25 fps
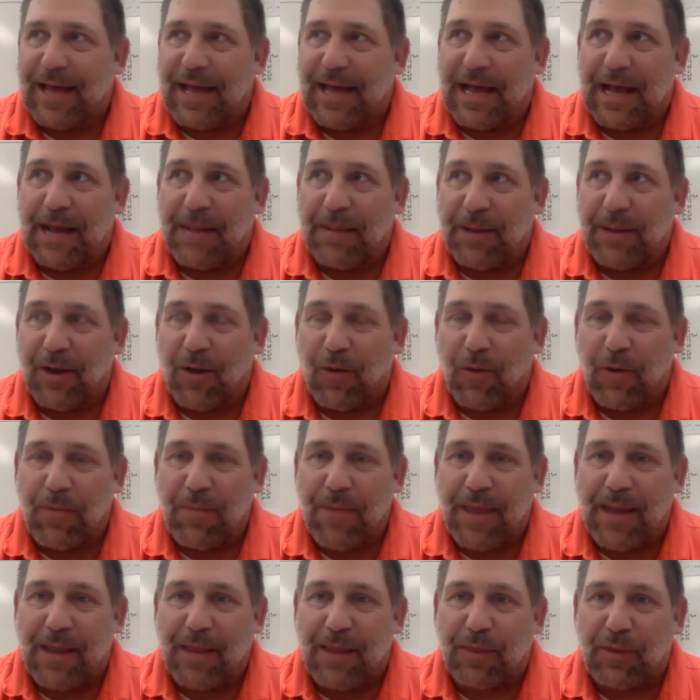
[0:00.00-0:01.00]
Um, you know, we
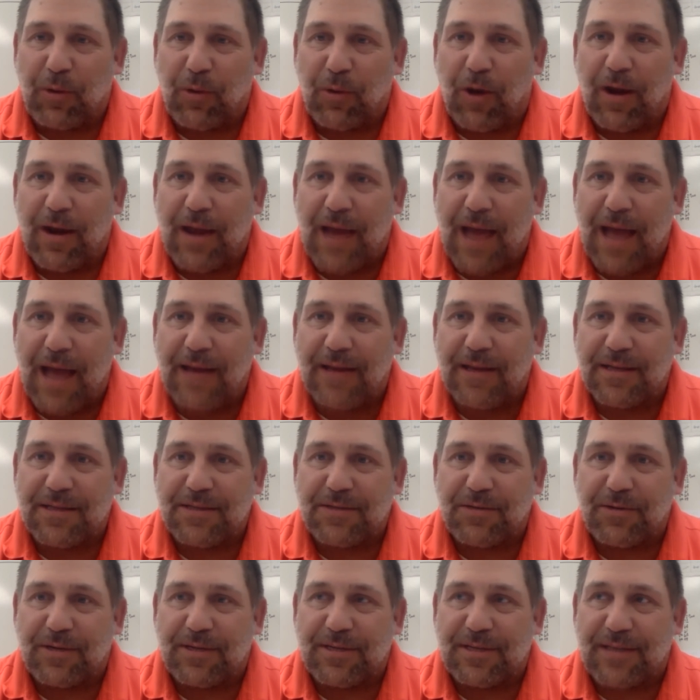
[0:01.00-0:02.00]
made it through our
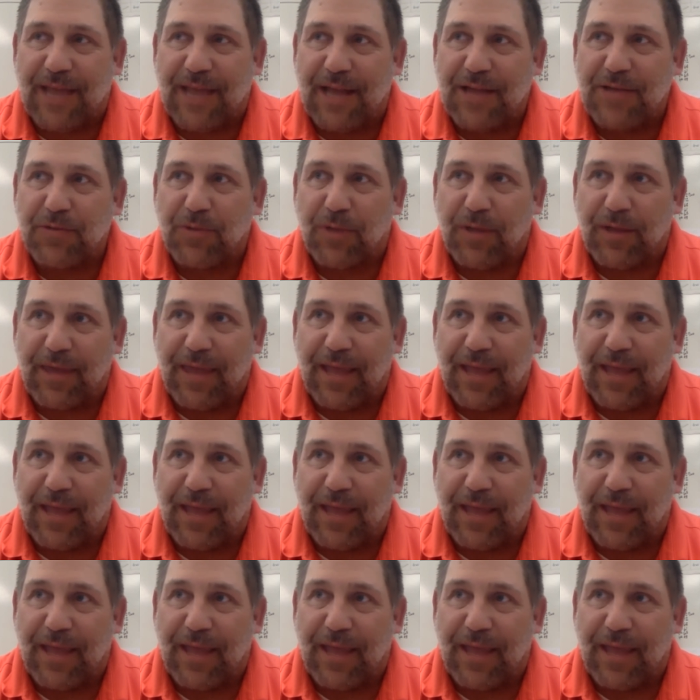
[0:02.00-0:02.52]
non-district schedule